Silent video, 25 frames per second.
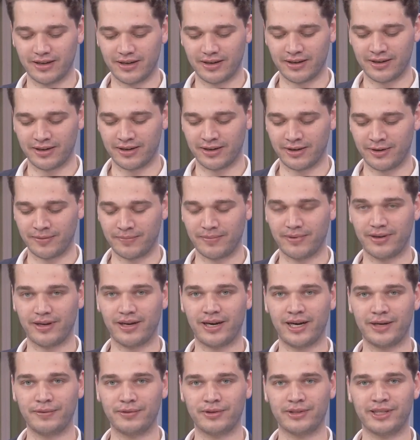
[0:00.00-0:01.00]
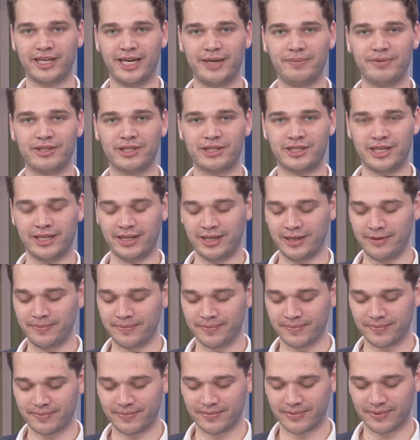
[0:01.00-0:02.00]
I will name the city
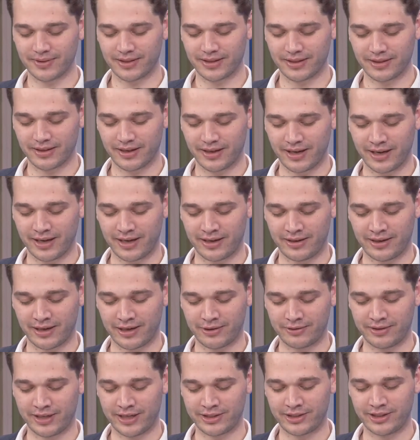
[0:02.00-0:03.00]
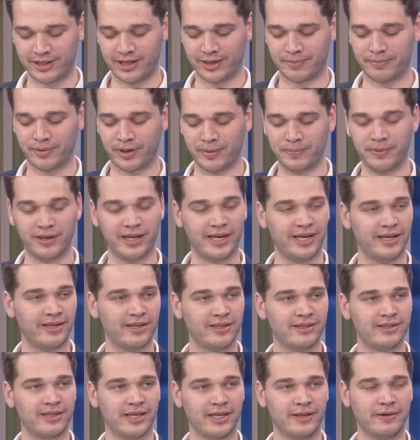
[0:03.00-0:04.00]
and how densely they are
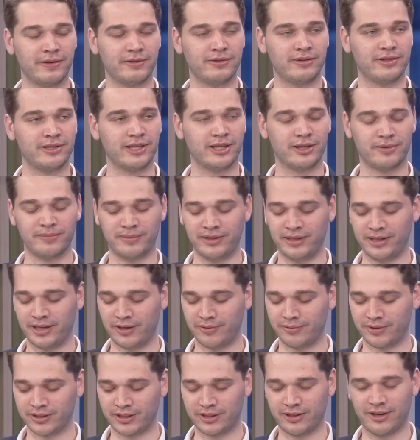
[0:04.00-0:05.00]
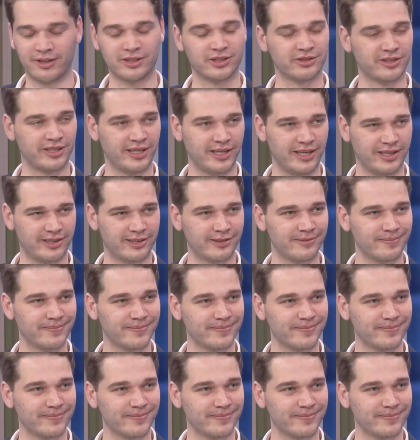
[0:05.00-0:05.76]
populated, and you have to tell me in what country they are.